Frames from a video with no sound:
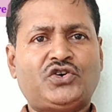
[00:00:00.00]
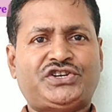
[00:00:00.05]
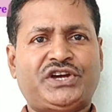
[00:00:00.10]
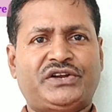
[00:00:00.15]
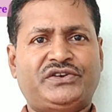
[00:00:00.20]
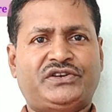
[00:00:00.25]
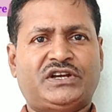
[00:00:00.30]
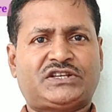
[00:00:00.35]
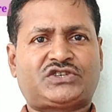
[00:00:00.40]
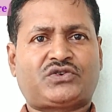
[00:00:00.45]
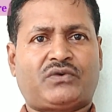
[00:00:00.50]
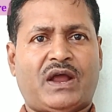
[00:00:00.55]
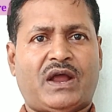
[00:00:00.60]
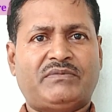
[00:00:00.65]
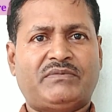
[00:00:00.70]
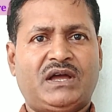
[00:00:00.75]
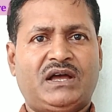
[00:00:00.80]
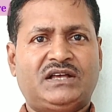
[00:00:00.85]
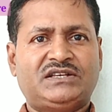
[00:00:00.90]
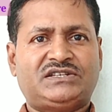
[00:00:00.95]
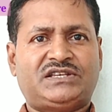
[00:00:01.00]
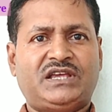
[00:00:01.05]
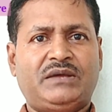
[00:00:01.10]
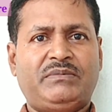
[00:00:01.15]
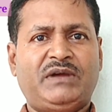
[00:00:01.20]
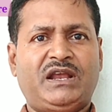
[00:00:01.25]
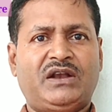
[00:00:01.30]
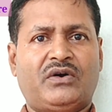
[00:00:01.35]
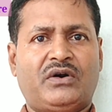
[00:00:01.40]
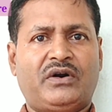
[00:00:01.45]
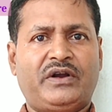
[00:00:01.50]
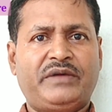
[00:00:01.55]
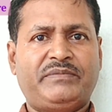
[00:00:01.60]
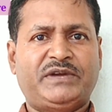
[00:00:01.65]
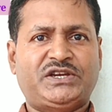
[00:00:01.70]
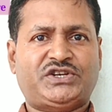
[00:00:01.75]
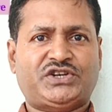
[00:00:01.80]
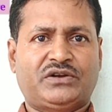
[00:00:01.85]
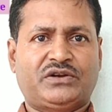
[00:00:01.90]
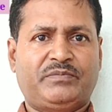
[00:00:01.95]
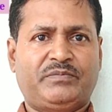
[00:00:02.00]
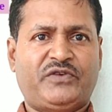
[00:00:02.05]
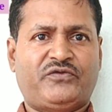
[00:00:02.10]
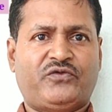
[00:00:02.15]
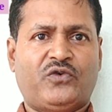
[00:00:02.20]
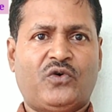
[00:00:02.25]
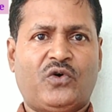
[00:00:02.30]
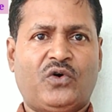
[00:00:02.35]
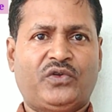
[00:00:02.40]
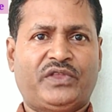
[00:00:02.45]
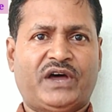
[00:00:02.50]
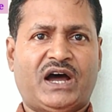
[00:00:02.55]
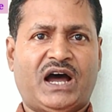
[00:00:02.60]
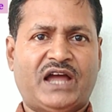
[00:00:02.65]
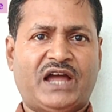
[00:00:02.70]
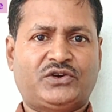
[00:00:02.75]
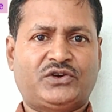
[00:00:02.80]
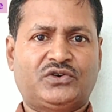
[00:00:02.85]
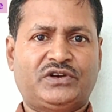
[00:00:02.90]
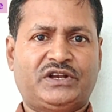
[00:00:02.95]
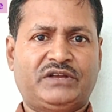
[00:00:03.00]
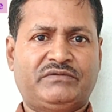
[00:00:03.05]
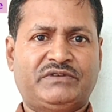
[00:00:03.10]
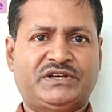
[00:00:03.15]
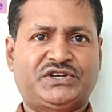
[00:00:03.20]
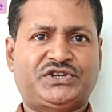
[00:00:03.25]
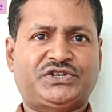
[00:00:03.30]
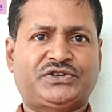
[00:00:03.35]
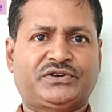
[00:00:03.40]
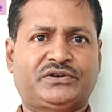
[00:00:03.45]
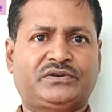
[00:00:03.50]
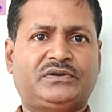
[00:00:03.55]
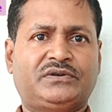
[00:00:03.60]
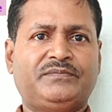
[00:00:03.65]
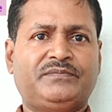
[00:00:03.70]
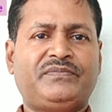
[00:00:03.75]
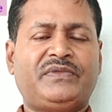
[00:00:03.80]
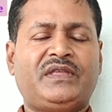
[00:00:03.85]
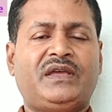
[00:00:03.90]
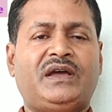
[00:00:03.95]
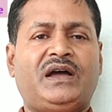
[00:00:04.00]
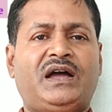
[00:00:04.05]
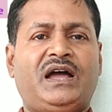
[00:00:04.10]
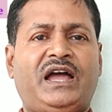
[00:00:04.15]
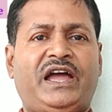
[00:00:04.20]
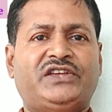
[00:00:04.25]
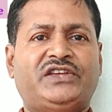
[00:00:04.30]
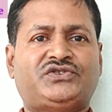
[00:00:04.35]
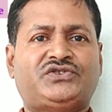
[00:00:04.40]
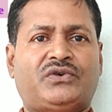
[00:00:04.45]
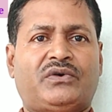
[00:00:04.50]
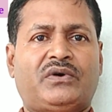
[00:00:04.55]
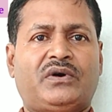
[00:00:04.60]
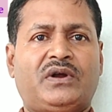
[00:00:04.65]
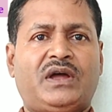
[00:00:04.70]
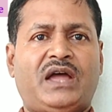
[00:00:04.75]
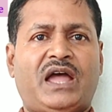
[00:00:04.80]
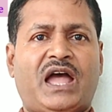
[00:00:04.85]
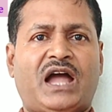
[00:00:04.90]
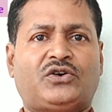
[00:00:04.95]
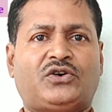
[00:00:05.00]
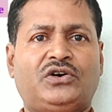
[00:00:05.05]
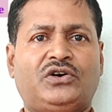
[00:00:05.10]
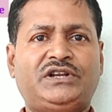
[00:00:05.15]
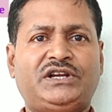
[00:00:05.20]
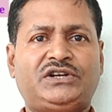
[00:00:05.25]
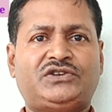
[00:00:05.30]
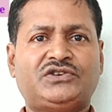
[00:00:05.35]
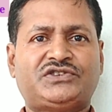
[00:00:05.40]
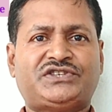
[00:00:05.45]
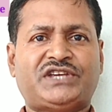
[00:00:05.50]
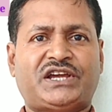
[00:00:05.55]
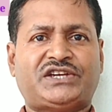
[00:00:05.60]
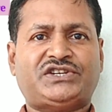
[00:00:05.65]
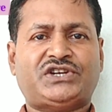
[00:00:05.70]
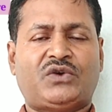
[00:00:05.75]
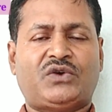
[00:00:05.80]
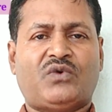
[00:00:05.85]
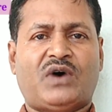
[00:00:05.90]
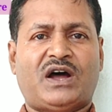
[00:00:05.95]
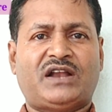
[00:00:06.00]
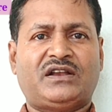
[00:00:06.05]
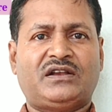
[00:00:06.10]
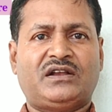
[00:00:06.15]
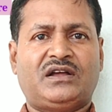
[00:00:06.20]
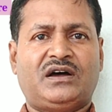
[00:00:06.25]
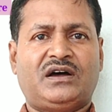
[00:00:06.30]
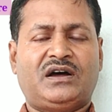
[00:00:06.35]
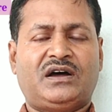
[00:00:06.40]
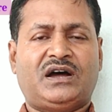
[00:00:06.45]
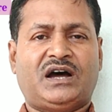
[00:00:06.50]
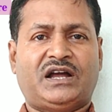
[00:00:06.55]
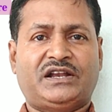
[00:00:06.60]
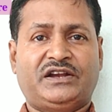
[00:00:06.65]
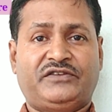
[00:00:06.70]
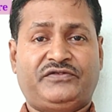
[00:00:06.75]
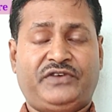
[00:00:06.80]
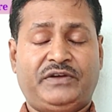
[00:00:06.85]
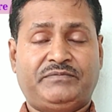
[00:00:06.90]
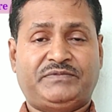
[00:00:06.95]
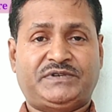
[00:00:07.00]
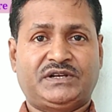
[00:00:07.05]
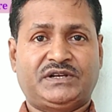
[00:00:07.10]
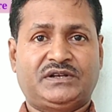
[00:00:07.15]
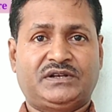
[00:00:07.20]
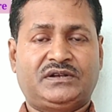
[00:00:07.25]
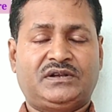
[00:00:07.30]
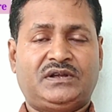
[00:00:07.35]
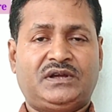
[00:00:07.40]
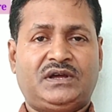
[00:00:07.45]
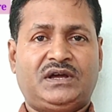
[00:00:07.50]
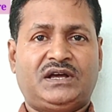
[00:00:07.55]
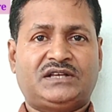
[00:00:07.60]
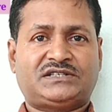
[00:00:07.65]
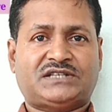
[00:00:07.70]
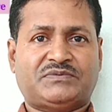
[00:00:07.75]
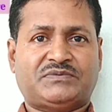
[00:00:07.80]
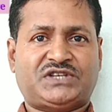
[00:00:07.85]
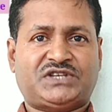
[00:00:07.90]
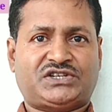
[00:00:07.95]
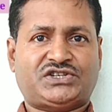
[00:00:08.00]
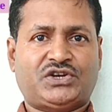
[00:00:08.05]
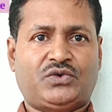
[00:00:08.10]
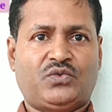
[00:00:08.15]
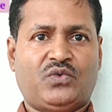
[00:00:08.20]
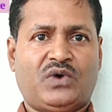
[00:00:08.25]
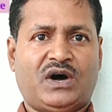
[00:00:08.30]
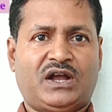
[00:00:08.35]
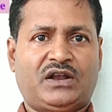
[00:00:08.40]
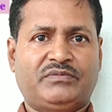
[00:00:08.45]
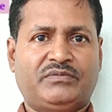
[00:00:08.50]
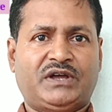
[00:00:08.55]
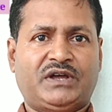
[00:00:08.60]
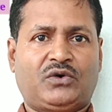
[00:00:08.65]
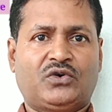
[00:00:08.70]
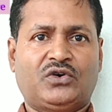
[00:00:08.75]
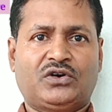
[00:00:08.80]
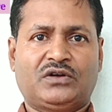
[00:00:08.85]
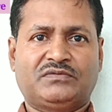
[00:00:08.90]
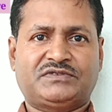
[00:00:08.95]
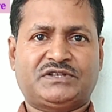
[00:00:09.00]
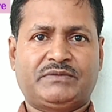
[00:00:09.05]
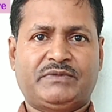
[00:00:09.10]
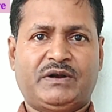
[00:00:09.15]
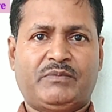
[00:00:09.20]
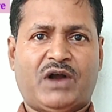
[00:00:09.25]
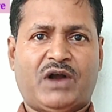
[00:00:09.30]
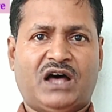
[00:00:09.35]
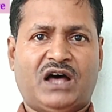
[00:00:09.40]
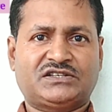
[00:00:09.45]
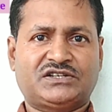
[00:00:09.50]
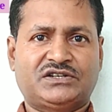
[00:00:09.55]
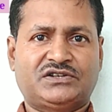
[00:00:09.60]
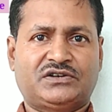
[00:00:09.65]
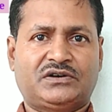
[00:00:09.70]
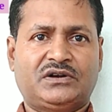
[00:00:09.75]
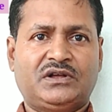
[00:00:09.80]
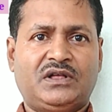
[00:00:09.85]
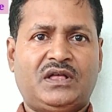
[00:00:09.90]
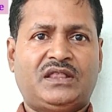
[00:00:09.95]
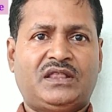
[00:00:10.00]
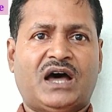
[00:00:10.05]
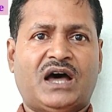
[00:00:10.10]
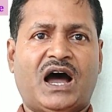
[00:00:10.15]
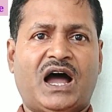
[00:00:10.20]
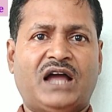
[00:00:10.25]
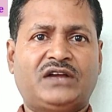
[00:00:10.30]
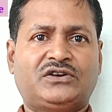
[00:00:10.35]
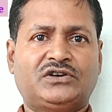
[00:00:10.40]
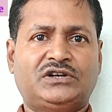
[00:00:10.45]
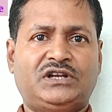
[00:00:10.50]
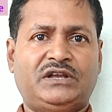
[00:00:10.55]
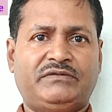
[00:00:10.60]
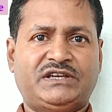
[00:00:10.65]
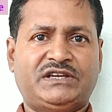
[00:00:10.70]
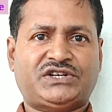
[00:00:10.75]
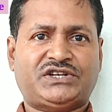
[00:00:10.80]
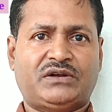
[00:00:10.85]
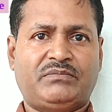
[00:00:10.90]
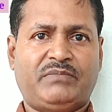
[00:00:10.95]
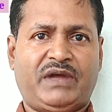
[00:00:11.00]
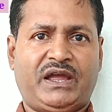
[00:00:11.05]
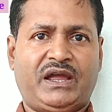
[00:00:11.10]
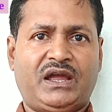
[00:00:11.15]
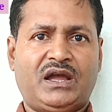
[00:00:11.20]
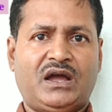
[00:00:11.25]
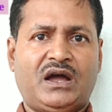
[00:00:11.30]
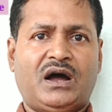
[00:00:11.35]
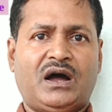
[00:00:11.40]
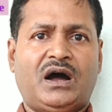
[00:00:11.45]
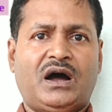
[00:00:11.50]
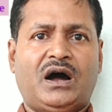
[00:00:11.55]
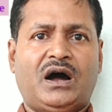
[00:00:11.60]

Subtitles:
Question. Describe civil revision before the High Court division. Answer. According to Section 115, subsection 1 of the Code of Civil Procedure, the High Court division may,